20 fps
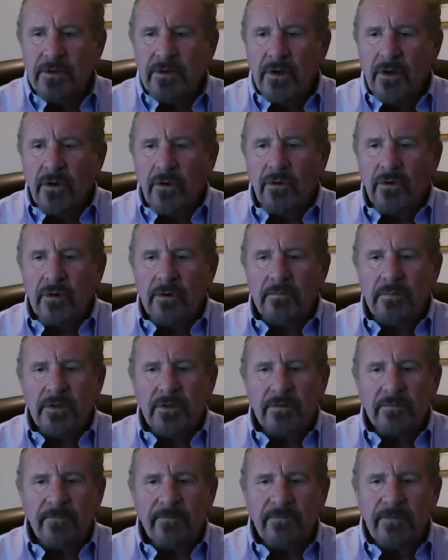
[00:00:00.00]
horrible
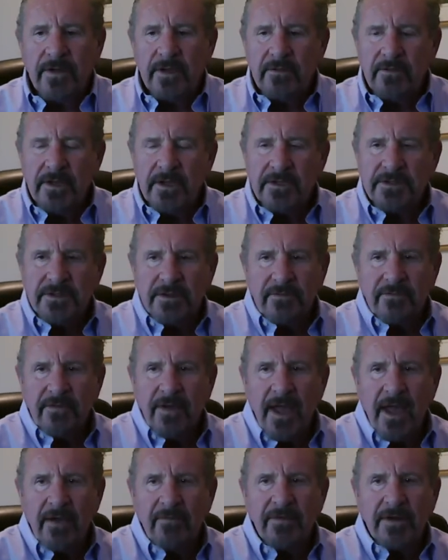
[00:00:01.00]
feelings of
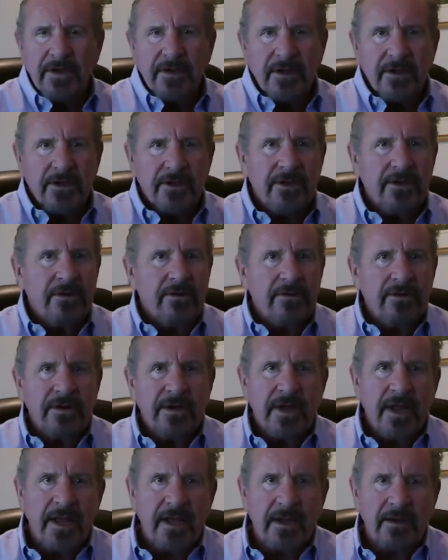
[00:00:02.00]
having to
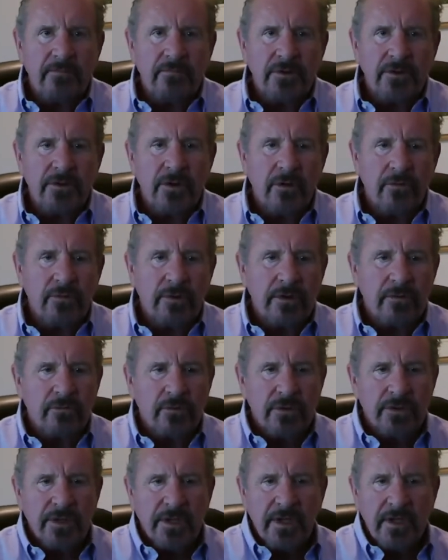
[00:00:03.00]
urinate with no real
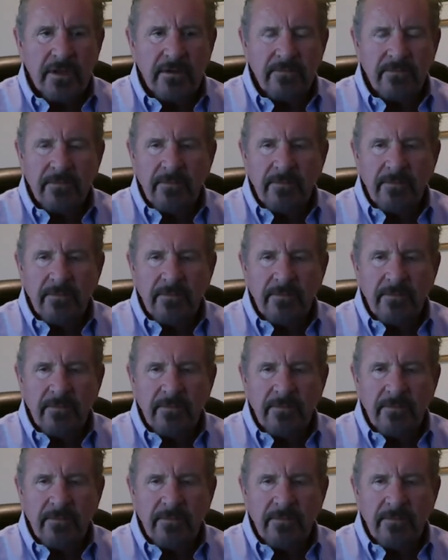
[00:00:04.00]
relief.